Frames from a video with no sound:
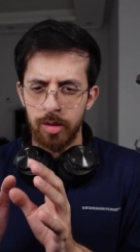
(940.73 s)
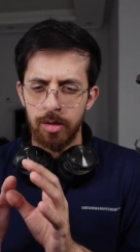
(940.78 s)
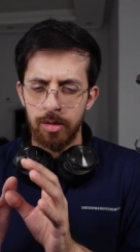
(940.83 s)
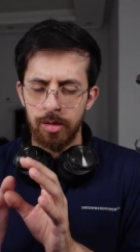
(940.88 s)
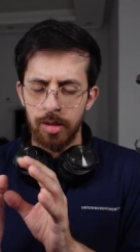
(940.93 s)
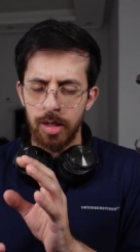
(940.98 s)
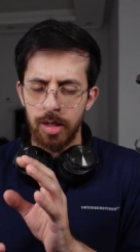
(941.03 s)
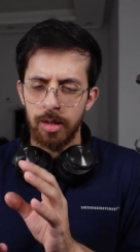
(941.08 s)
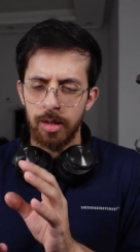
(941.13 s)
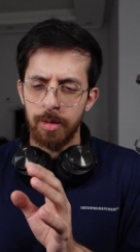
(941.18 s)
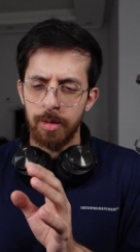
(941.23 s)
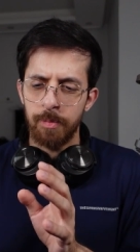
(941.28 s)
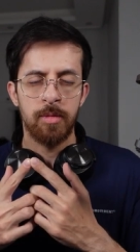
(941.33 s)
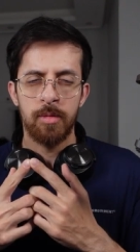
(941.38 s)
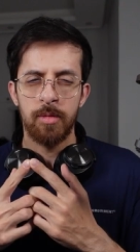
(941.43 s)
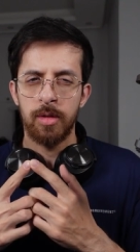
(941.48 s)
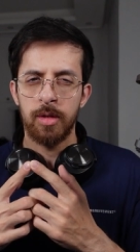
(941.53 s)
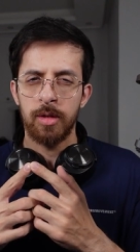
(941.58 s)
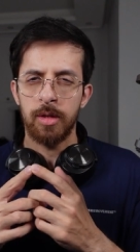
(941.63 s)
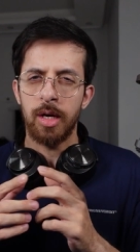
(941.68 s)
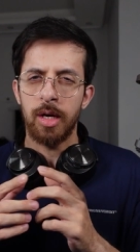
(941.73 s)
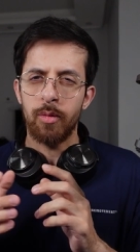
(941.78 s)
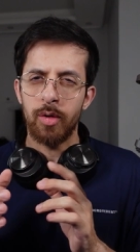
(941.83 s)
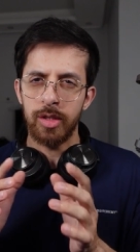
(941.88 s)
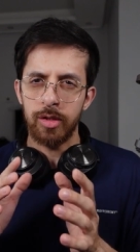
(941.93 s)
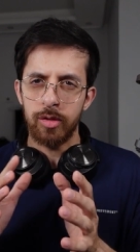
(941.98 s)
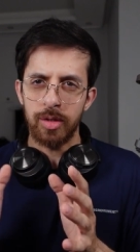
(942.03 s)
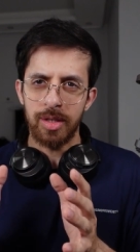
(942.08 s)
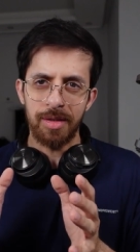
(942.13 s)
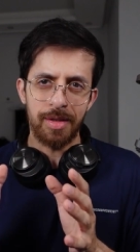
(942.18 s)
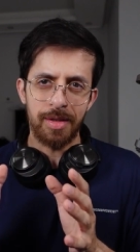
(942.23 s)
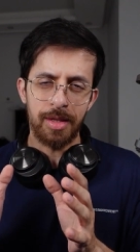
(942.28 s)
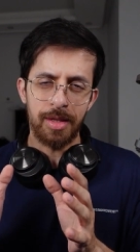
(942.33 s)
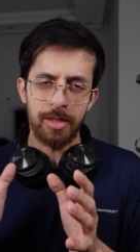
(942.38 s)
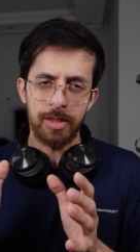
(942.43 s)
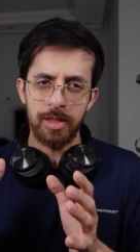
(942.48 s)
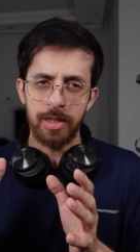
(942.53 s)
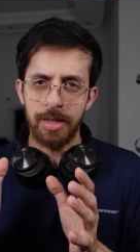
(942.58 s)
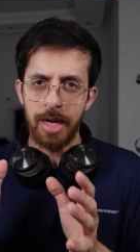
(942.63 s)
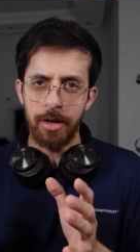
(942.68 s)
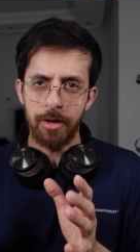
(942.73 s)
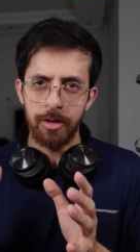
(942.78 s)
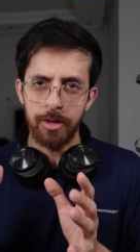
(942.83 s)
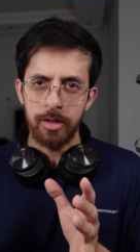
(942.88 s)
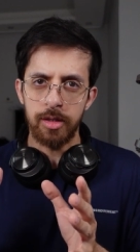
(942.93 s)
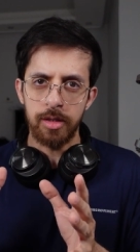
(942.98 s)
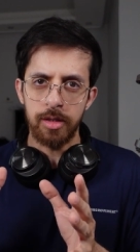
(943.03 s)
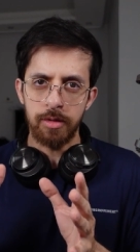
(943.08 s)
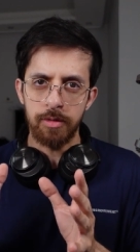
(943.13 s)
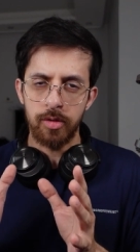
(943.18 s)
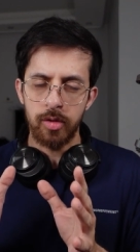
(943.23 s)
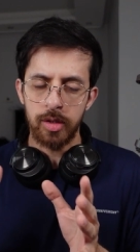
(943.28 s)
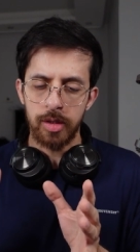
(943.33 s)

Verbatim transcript: uh, I want to give it this narrative,